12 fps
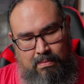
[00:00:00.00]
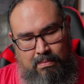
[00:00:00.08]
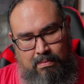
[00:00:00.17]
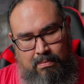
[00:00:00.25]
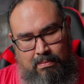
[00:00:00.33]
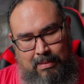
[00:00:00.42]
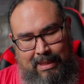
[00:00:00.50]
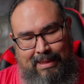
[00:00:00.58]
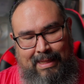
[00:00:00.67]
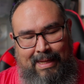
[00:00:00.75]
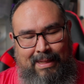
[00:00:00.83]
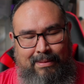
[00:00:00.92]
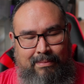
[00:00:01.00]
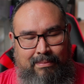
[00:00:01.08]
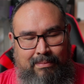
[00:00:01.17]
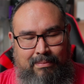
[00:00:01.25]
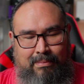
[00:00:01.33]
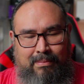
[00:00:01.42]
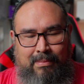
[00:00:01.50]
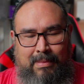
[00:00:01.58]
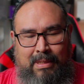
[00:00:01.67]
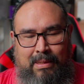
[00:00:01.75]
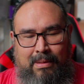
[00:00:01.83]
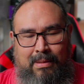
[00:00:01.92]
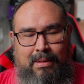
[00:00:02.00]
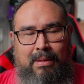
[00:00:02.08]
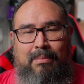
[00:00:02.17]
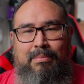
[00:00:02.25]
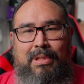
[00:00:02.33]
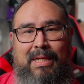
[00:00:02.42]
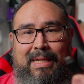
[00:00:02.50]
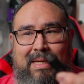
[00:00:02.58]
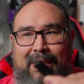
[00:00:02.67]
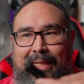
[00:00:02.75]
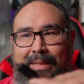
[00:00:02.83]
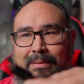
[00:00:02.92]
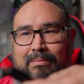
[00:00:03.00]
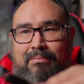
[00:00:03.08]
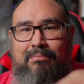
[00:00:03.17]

Like that. Plug it in.